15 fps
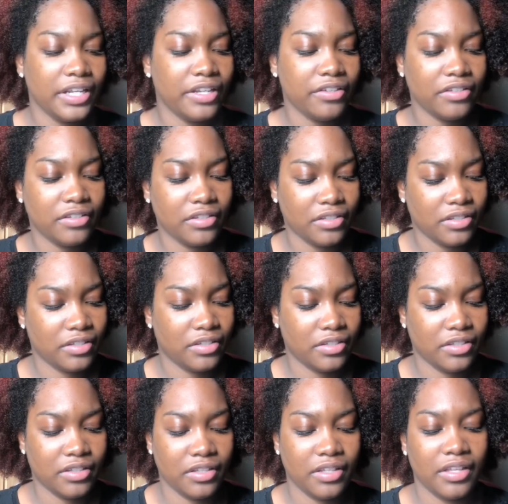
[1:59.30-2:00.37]
And then
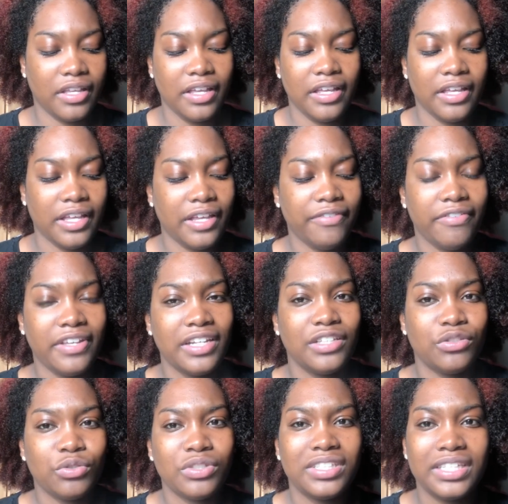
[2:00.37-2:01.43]
it's
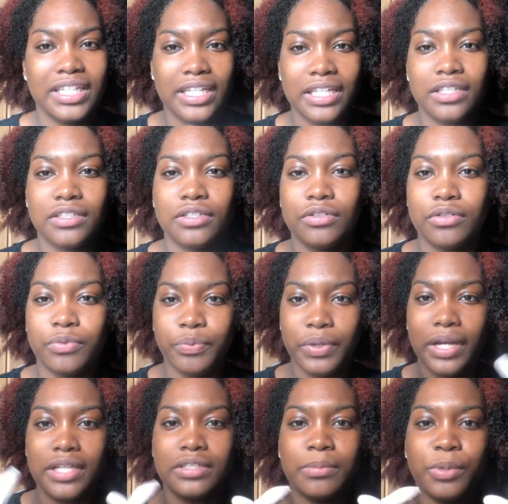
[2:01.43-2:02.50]
feeling too sticky, so we
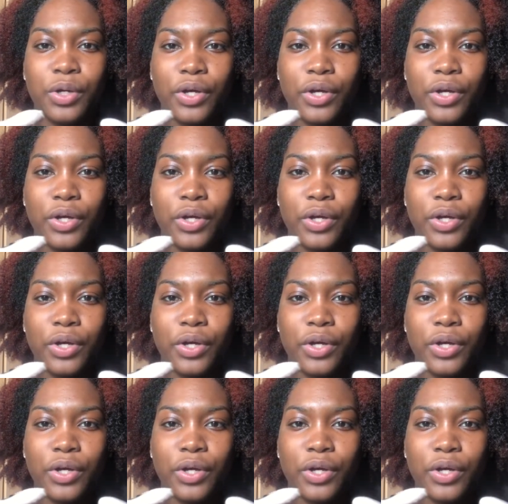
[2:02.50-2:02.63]
got some